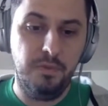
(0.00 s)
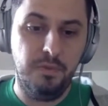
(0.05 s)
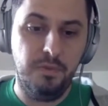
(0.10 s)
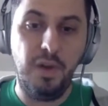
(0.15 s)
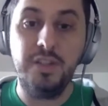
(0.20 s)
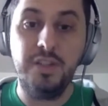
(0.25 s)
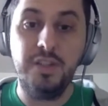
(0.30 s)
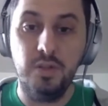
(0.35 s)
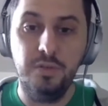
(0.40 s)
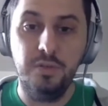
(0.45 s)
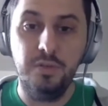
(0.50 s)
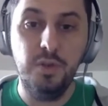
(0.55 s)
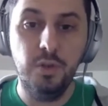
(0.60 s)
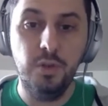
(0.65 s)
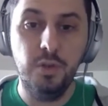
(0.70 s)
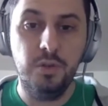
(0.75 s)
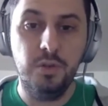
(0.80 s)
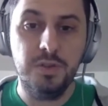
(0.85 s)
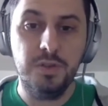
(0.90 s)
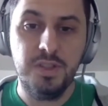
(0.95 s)
fossil
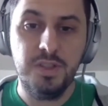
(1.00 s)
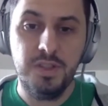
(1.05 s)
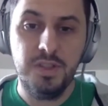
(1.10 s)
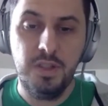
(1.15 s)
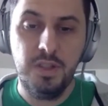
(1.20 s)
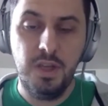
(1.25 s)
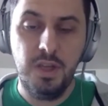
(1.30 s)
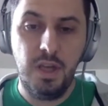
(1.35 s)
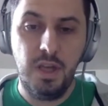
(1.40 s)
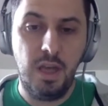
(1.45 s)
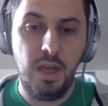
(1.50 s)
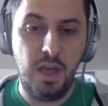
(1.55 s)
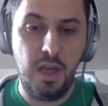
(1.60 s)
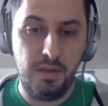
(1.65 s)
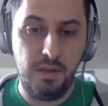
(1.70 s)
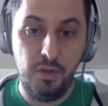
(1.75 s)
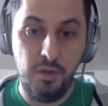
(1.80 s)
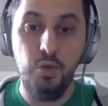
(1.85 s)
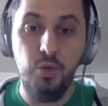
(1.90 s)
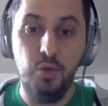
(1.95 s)
fuels
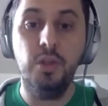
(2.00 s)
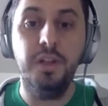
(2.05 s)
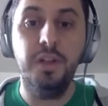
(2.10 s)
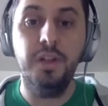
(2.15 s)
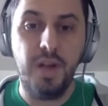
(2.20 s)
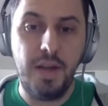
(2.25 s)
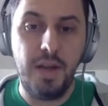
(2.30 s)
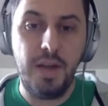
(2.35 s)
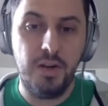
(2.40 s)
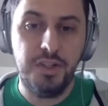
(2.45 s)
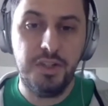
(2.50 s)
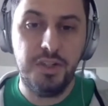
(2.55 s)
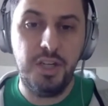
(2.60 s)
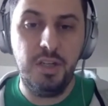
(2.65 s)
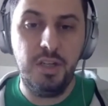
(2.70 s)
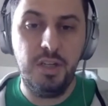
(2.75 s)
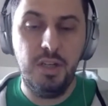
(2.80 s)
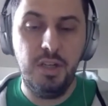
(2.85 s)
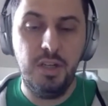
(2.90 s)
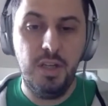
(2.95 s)
and nuclear
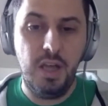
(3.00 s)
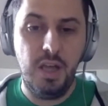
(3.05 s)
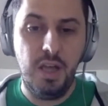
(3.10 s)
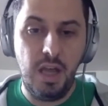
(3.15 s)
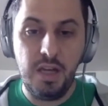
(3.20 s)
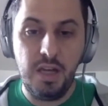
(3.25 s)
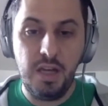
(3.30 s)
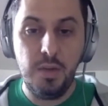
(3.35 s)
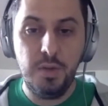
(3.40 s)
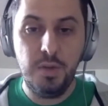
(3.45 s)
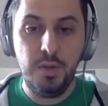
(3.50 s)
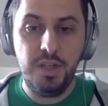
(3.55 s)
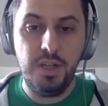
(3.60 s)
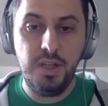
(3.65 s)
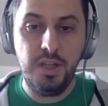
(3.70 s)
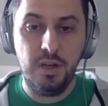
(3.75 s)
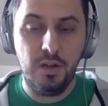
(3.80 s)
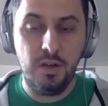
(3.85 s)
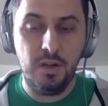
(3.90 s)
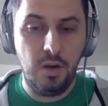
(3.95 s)
energy, and he would
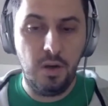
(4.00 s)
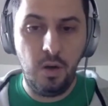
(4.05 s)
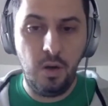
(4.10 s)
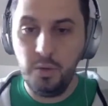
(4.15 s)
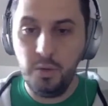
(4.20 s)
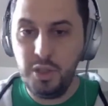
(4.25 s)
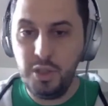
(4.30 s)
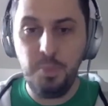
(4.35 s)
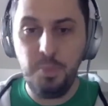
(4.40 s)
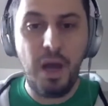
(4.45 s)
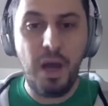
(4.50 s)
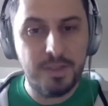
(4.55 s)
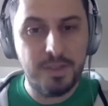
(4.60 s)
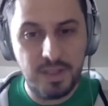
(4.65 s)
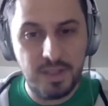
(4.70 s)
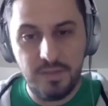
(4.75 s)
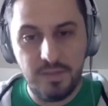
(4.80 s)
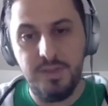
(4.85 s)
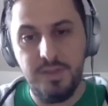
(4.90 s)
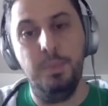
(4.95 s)
hear only
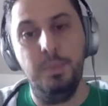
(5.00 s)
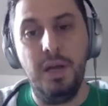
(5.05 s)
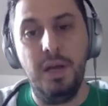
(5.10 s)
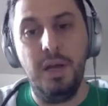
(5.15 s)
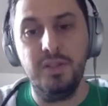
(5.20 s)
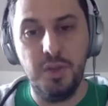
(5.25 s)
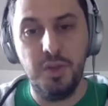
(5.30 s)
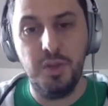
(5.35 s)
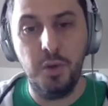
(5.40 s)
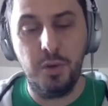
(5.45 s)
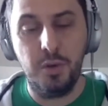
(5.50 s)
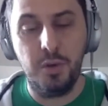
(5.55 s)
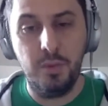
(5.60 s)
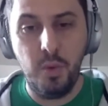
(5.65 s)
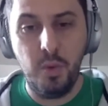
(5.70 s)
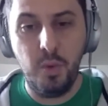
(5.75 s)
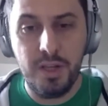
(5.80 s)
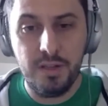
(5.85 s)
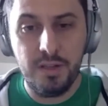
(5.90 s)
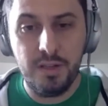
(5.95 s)
positives about solar
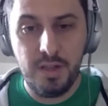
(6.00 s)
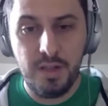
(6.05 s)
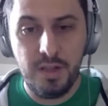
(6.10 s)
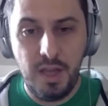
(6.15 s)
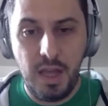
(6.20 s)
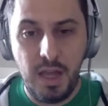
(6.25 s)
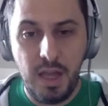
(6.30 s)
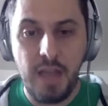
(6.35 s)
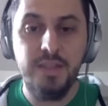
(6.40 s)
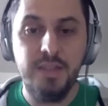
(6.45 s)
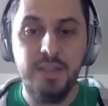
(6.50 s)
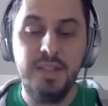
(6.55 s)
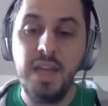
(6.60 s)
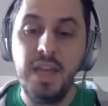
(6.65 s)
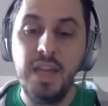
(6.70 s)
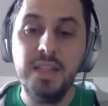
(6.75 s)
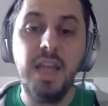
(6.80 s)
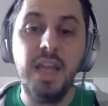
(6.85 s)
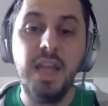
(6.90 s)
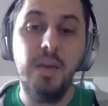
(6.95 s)
and wind. And
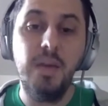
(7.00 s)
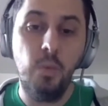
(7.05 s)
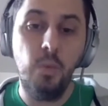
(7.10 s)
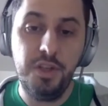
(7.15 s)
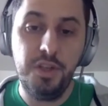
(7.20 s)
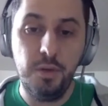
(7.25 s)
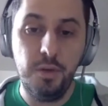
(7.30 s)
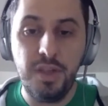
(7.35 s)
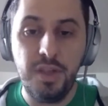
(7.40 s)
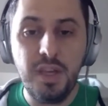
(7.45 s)
set aside what you